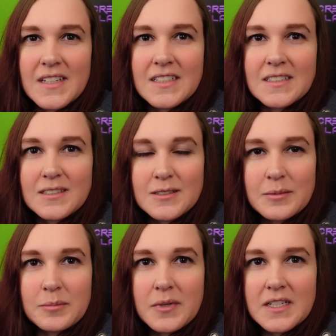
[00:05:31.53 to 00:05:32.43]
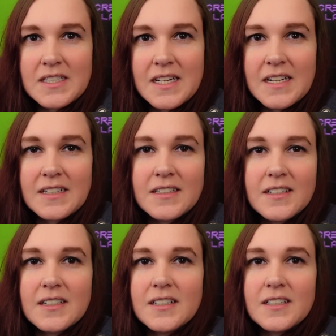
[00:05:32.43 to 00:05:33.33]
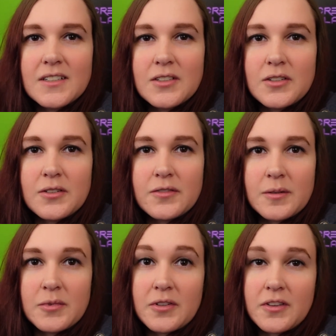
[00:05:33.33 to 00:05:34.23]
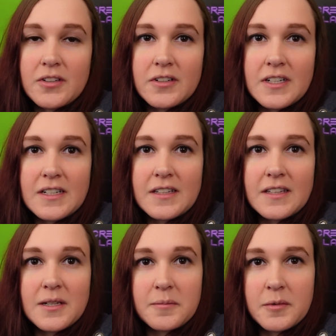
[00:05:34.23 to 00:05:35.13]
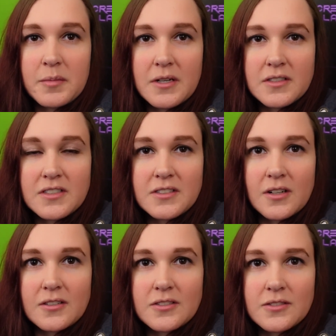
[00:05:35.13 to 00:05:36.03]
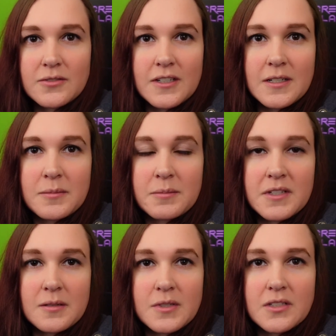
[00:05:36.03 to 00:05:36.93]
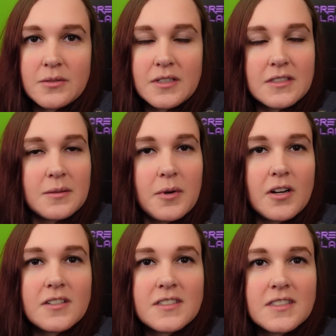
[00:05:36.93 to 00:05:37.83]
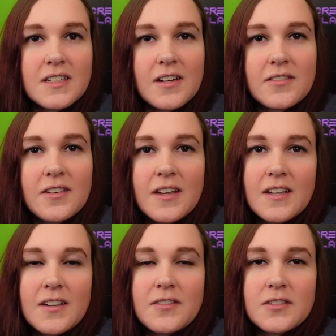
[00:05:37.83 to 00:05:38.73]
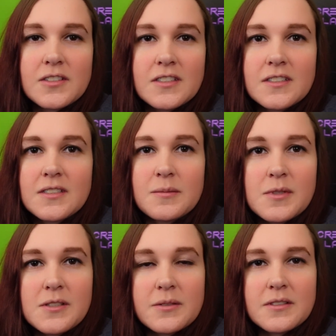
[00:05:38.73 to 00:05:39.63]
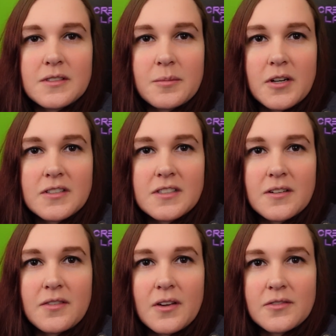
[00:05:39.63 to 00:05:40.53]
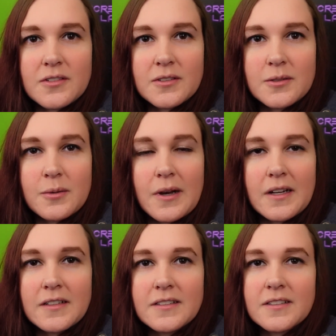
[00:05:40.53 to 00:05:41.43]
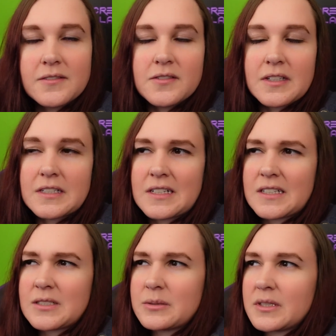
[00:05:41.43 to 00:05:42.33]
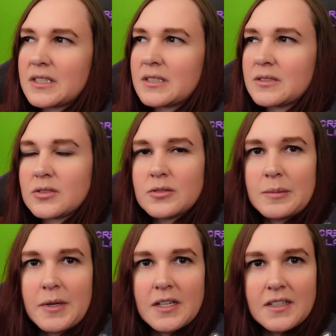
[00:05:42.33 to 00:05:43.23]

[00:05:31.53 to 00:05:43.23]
It is Monday, November thirtieth. I'm about to start stream. I'm going to be doing some art stuff. Feels good to be doing some art stuff after a little while. I'm like not doing it on stream.